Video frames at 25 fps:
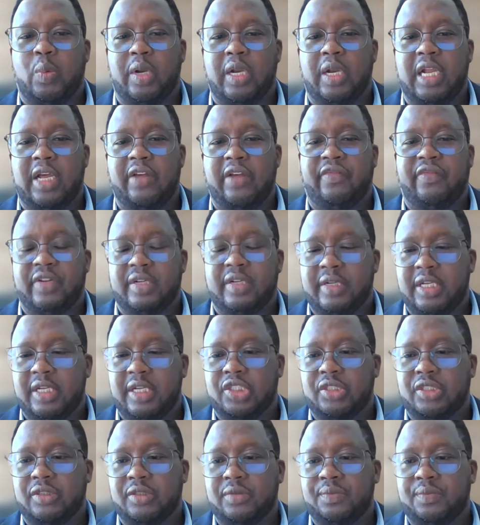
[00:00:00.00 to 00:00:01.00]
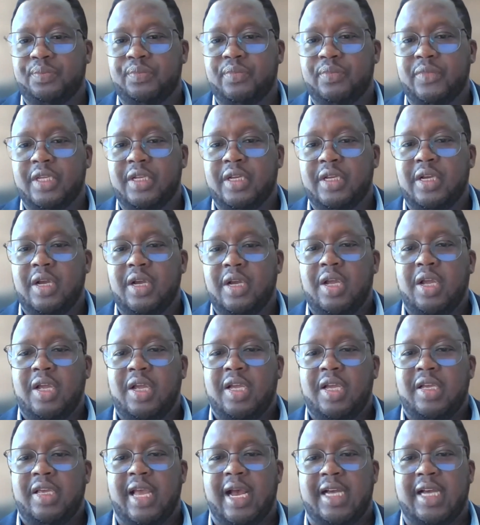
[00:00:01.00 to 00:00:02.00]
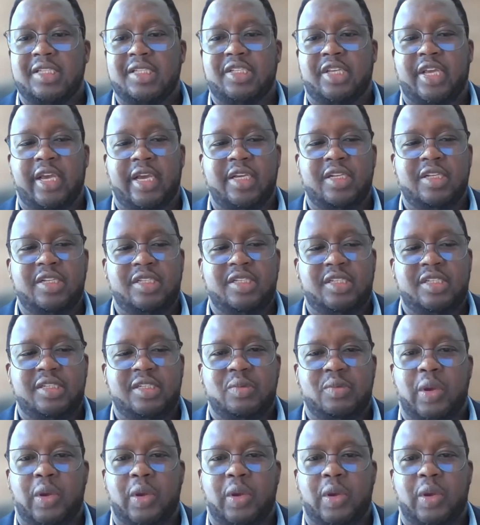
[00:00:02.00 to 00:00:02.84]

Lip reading: Wildlife Foundation. He has gained